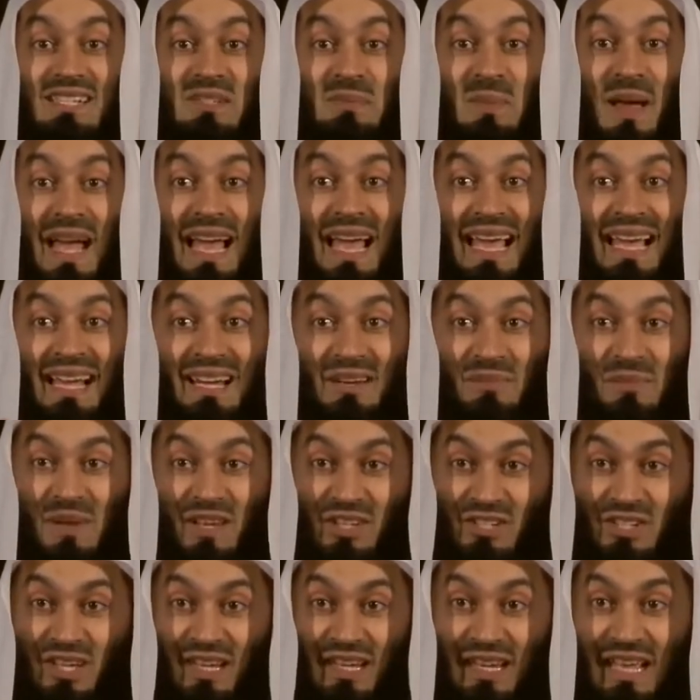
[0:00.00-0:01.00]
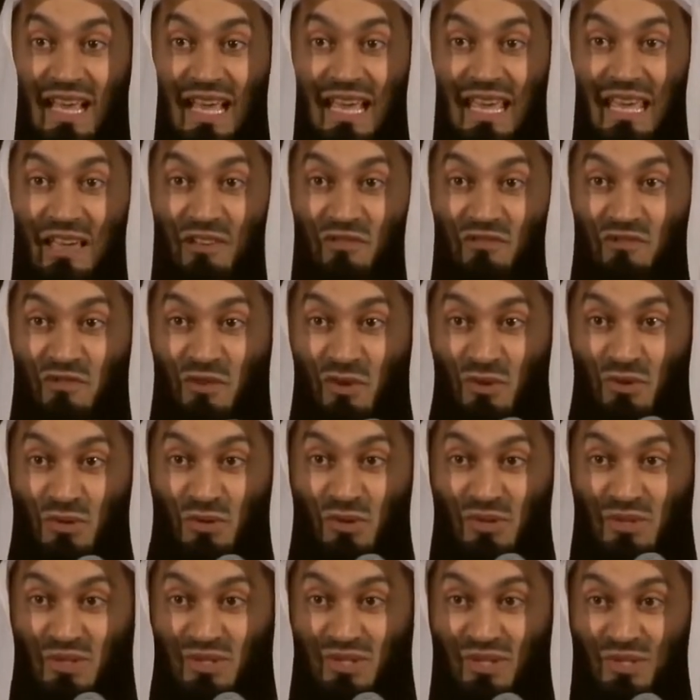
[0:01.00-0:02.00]
Smile, mashallah. I have four
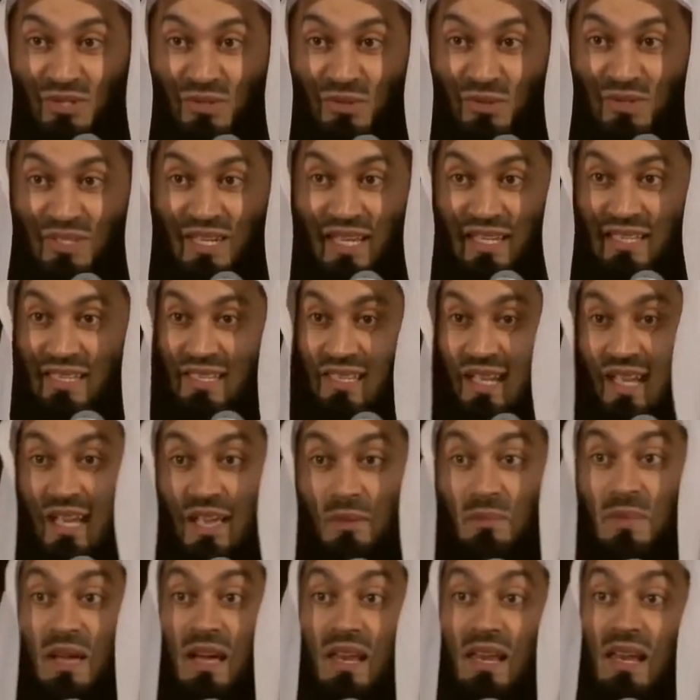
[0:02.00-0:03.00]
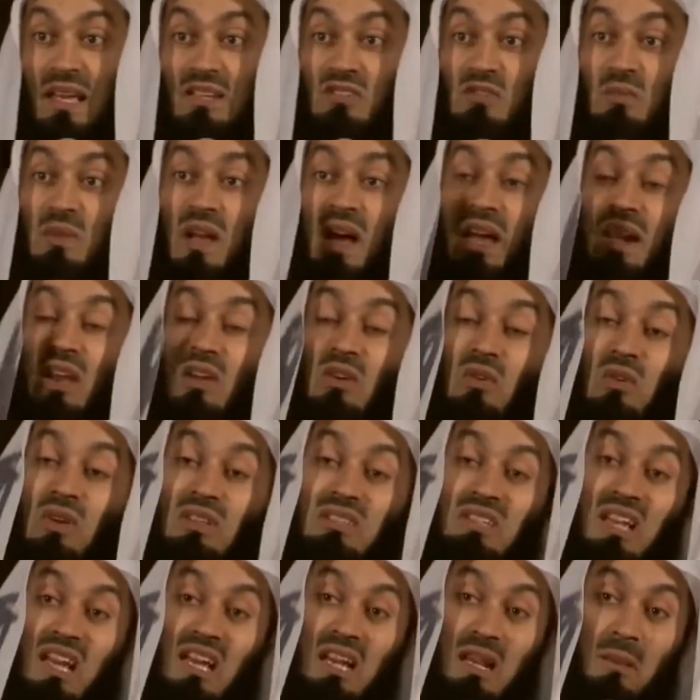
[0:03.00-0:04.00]
daughters and two sons. May Allah subhanahu
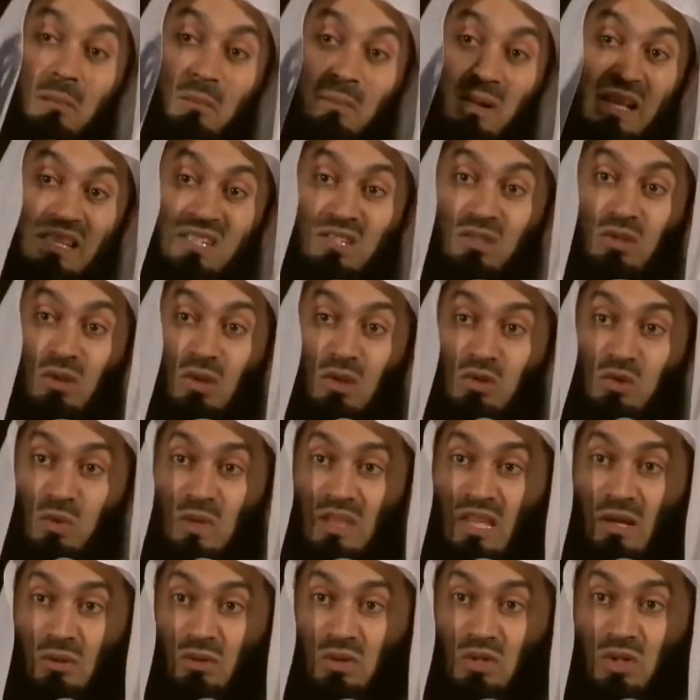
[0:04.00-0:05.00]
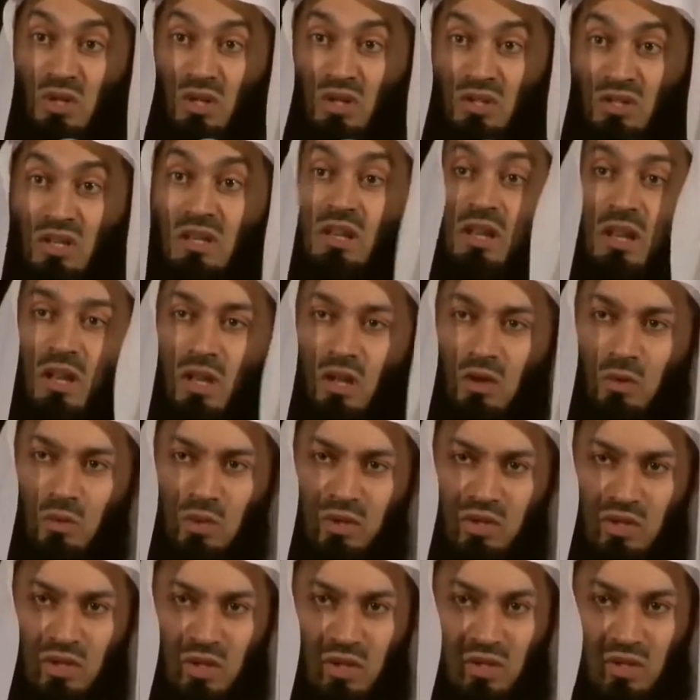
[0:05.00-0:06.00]
wa ta'ala bless those without children
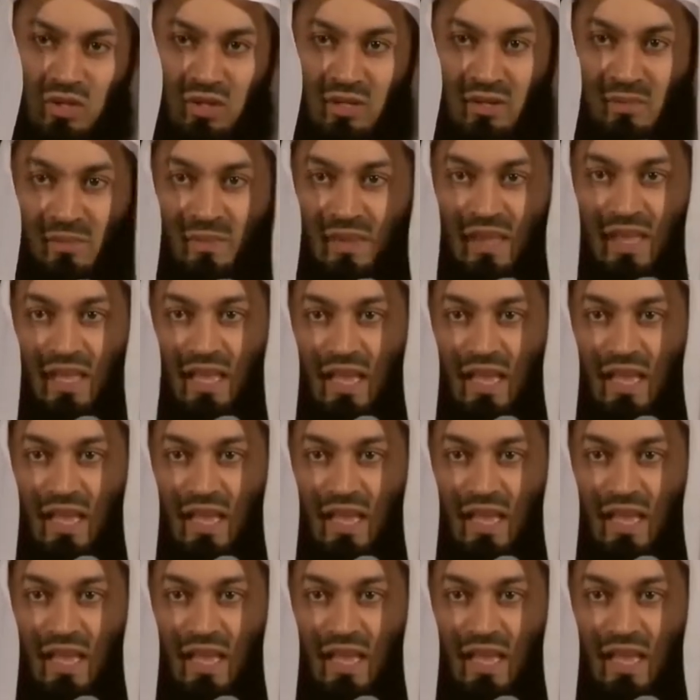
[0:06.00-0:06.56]
with children.